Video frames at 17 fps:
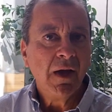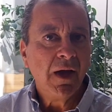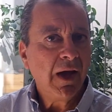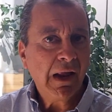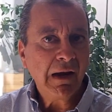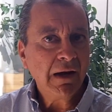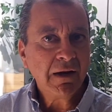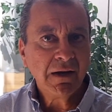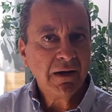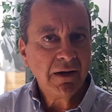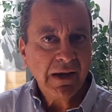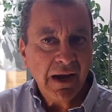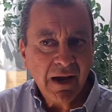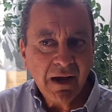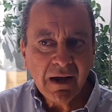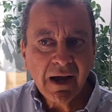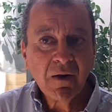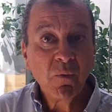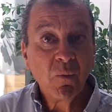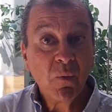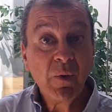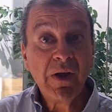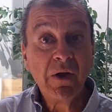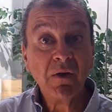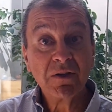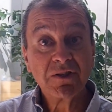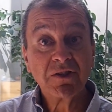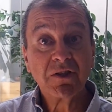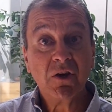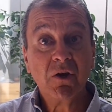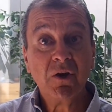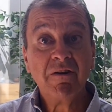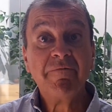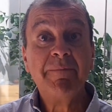And uh, yeah, and we
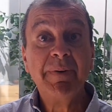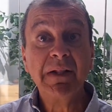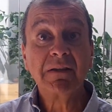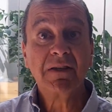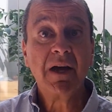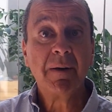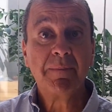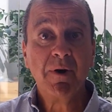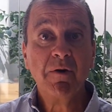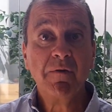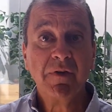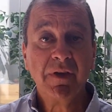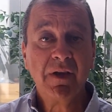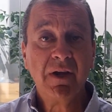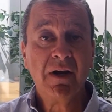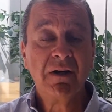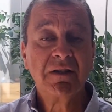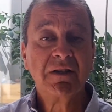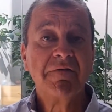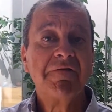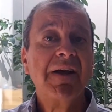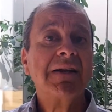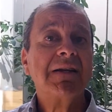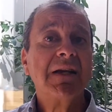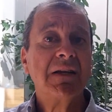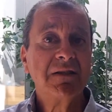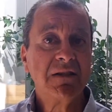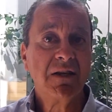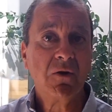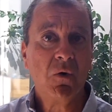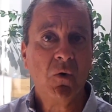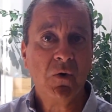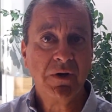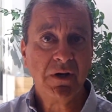also have built up over the years a
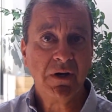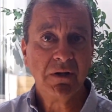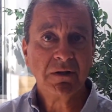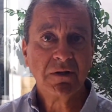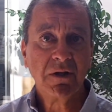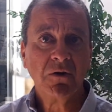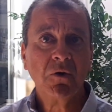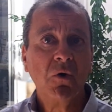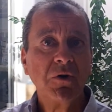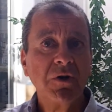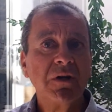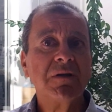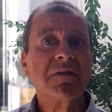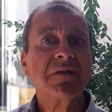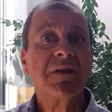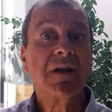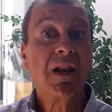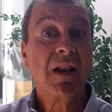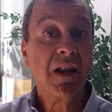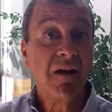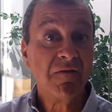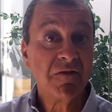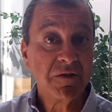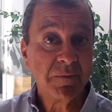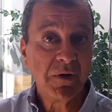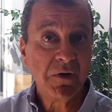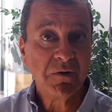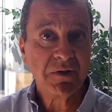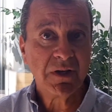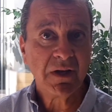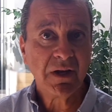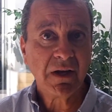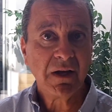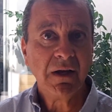fantastic audience, an audience that loves
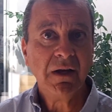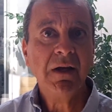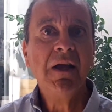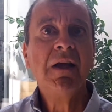music,